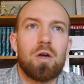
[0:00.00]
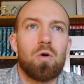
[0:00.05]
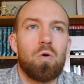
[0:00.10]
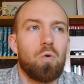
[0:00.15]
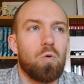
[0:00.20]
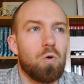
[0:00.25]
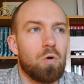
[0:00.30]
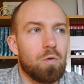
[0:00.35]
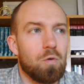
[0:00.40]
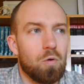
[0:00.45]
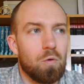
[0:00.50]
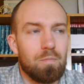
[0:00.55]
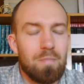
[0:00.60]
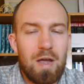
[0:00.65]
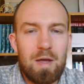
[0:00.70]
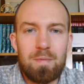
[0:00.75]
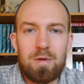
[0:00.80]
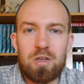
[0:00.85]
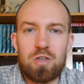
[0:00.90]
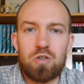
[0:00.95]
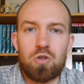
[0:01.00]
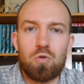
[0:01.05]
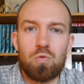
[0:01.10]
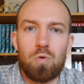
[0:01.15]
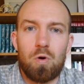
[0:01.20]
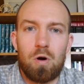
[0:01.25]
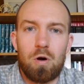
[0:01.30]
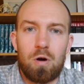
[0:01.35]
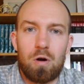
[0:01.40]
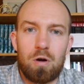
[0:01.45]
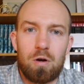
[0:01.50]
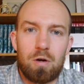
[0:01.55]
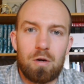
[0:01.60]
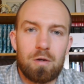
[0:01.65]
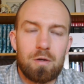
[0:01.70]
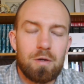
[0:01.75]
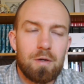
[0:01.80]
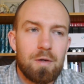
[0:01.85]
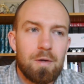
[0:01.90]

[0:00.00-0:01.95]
or maybe you are